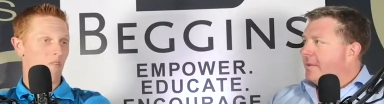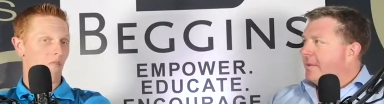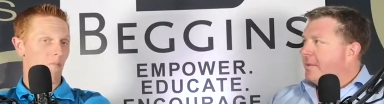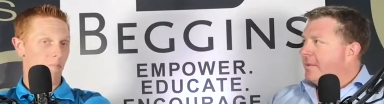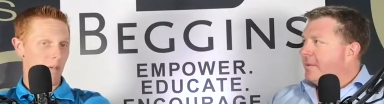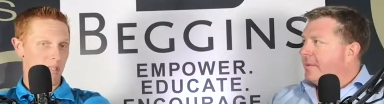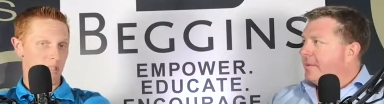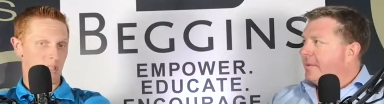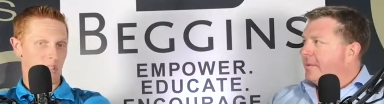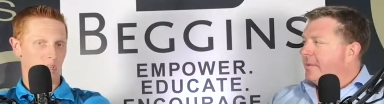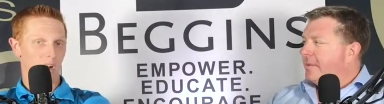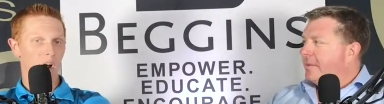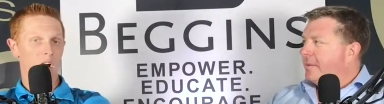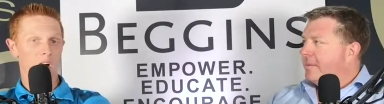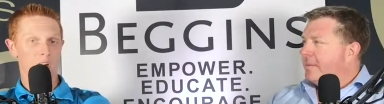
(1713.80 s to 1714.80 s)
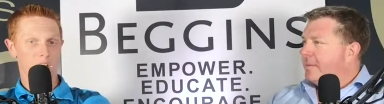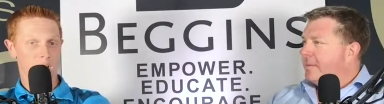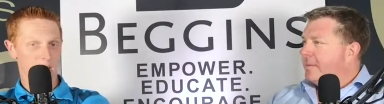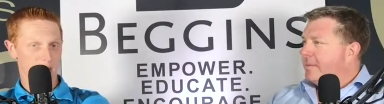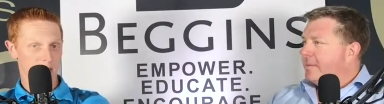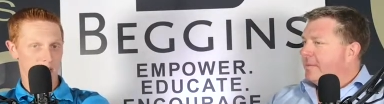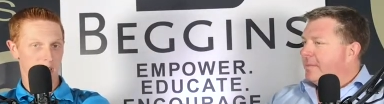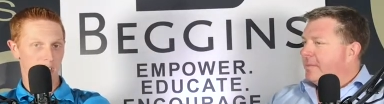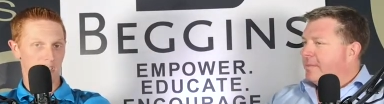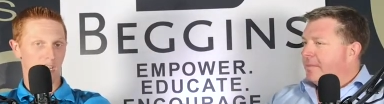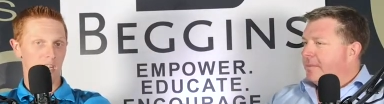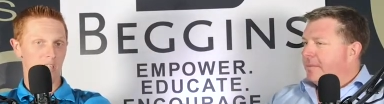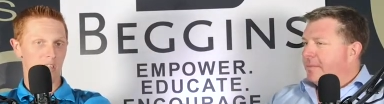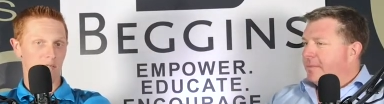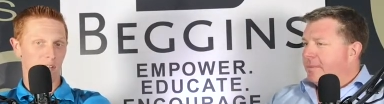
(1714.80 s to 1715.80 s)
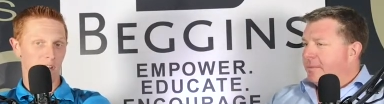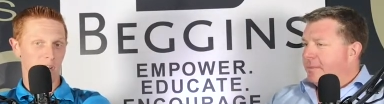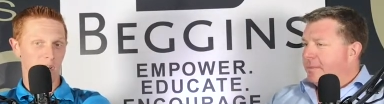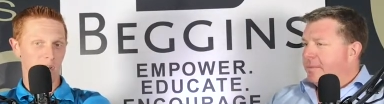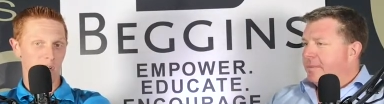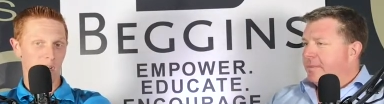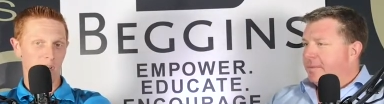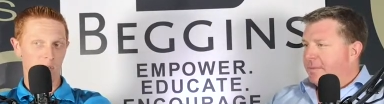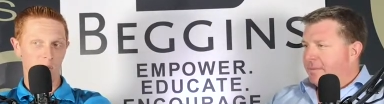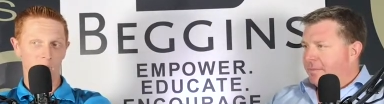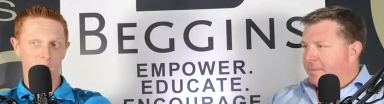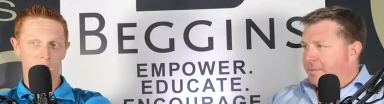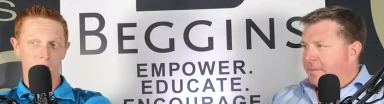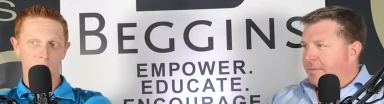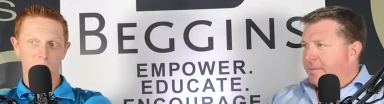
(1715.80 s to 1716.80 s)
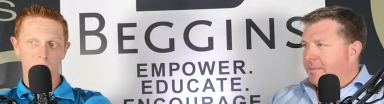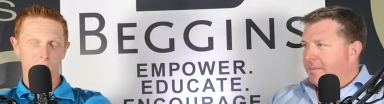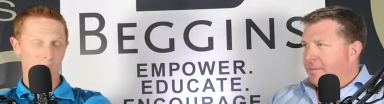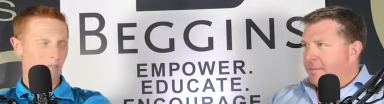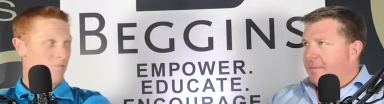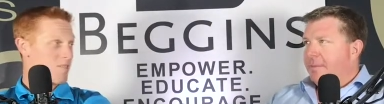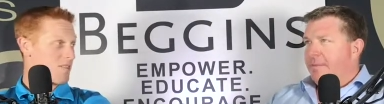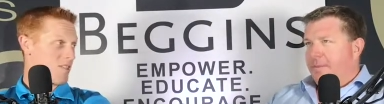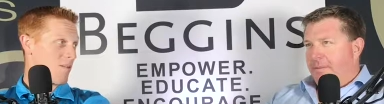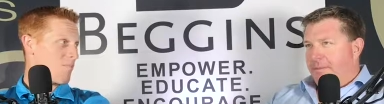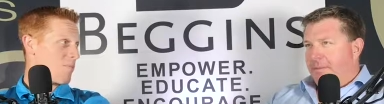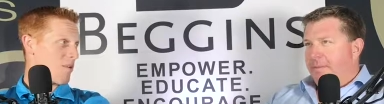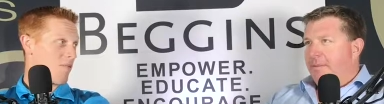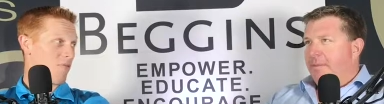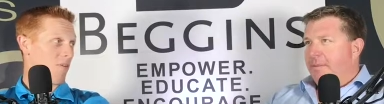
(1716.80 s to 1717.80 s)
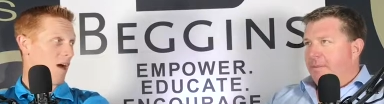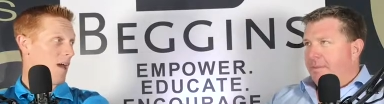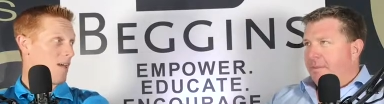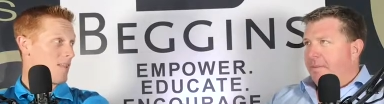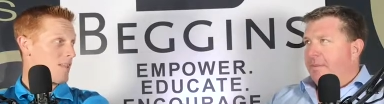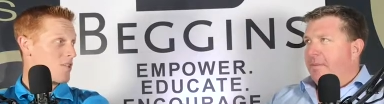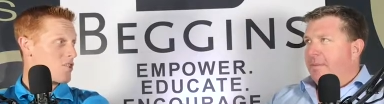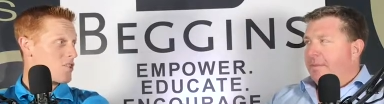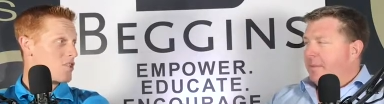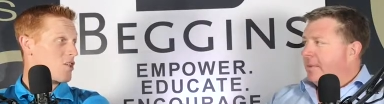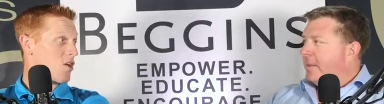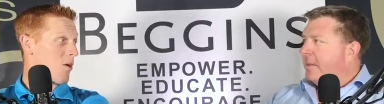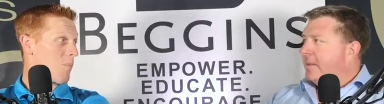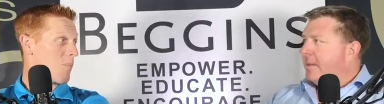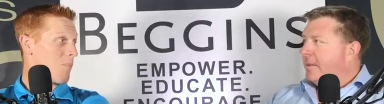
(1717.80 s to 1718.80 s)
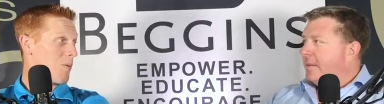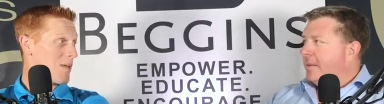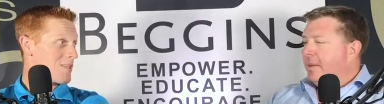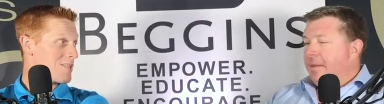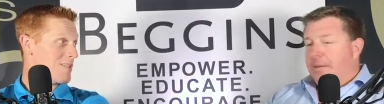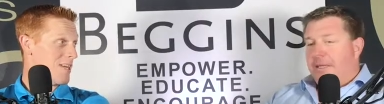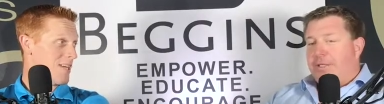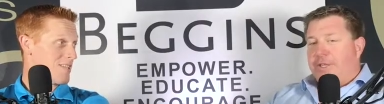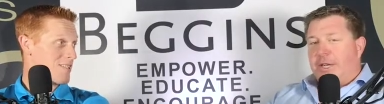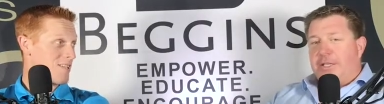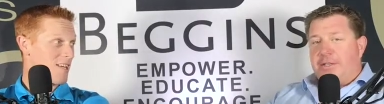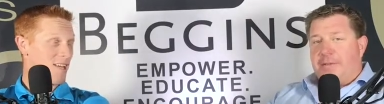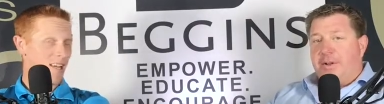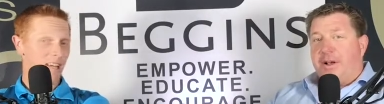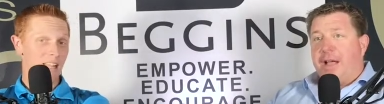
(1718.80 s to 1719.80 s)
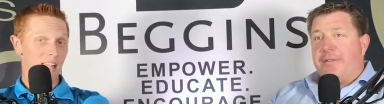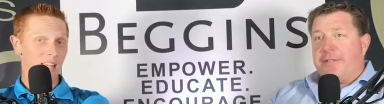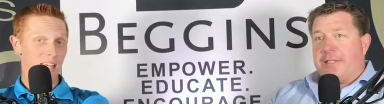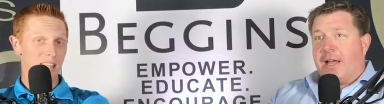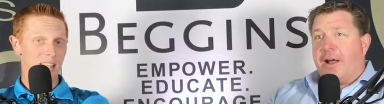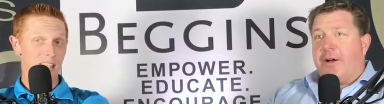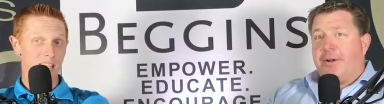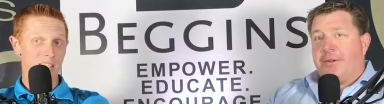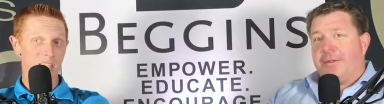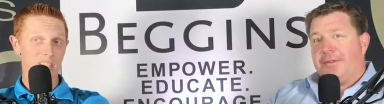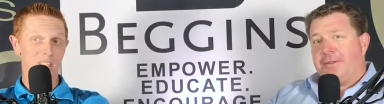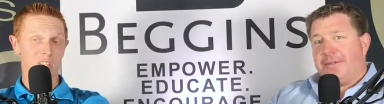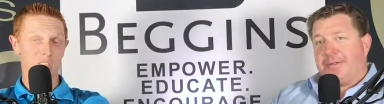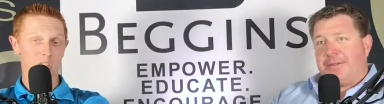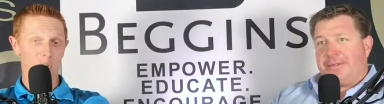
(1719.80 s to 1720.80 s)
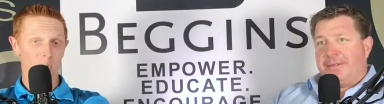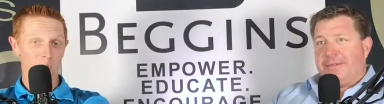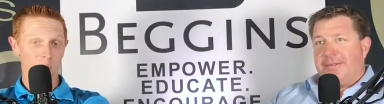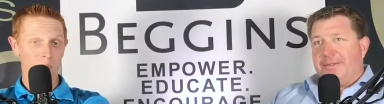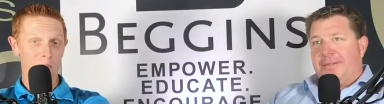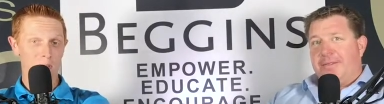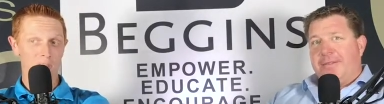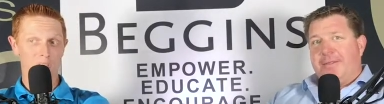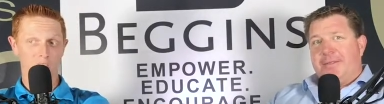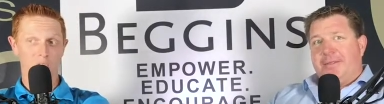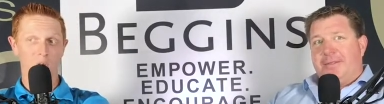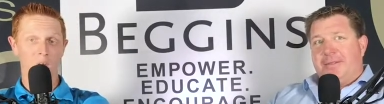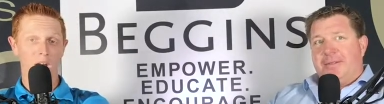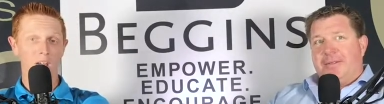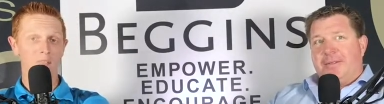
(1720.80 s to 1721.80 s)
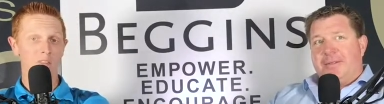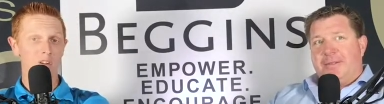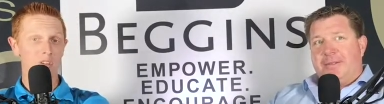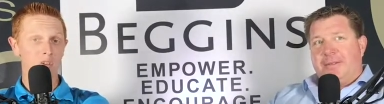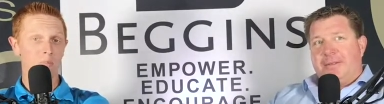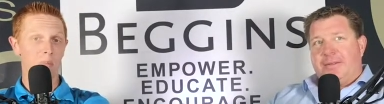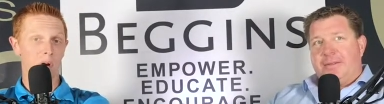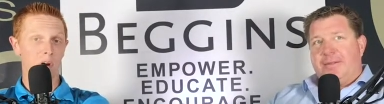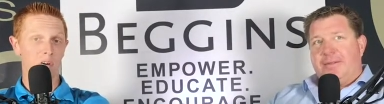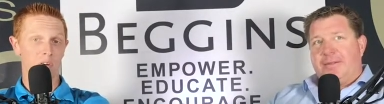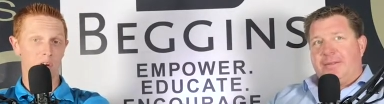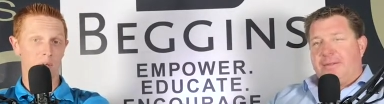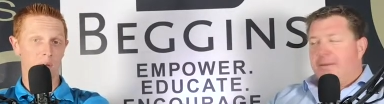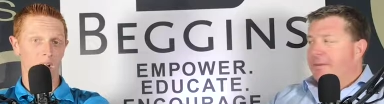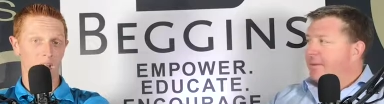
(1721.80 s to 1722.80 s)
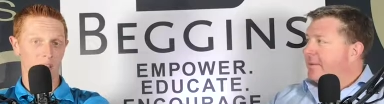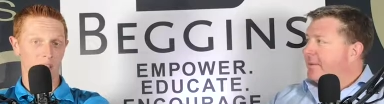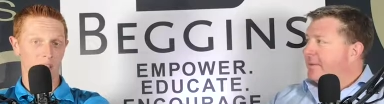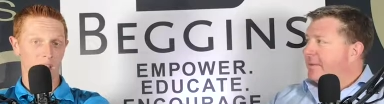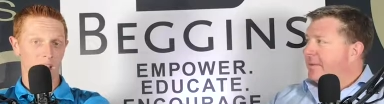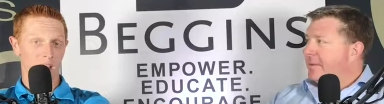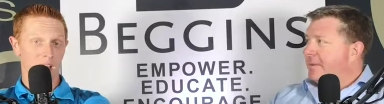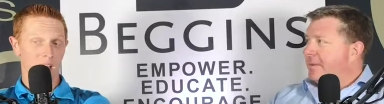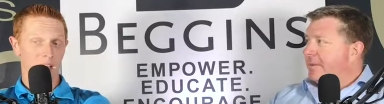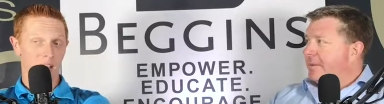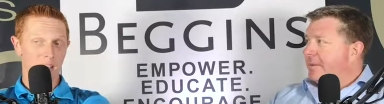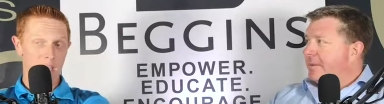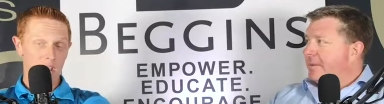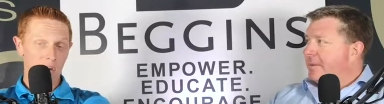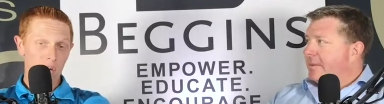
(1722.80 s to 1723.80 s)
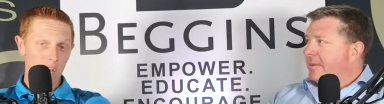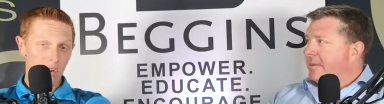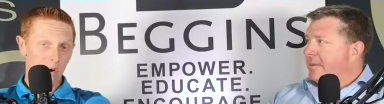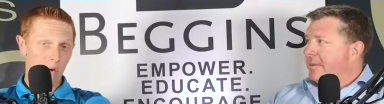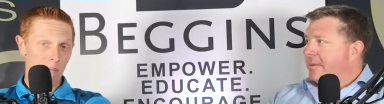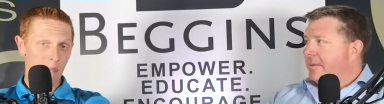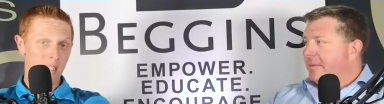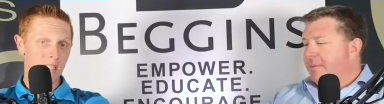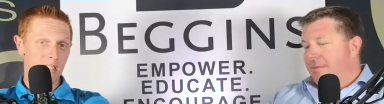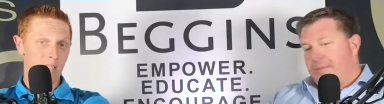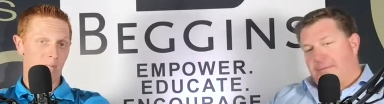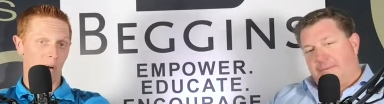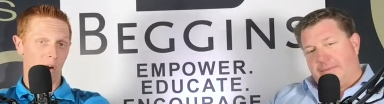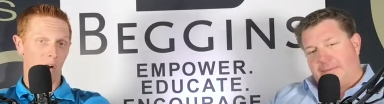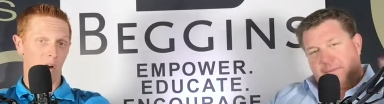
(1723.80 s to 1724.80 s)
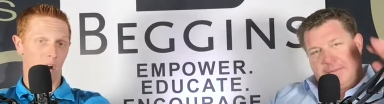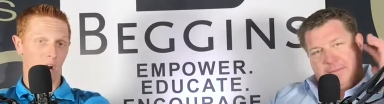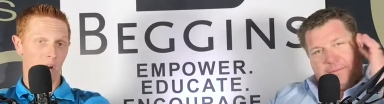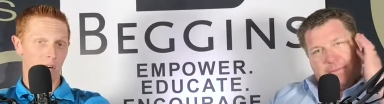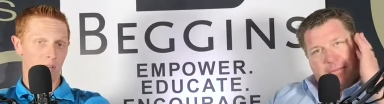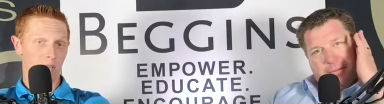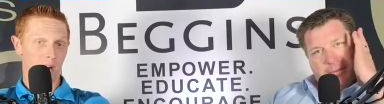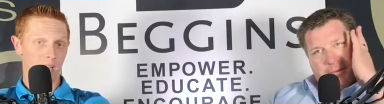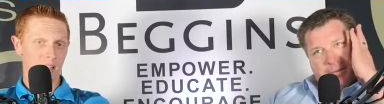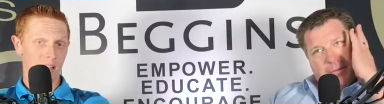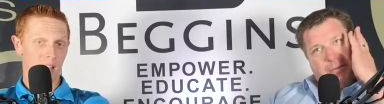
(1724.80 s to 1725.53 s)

Speaker 1: of a business card yes it's a change of a logo but don't simplify it. This is your business. It's a change of
Speaker 2: a lifestyle. Like this
Speaker 1: is your business. Whoever you partner with, they are your business partner, right?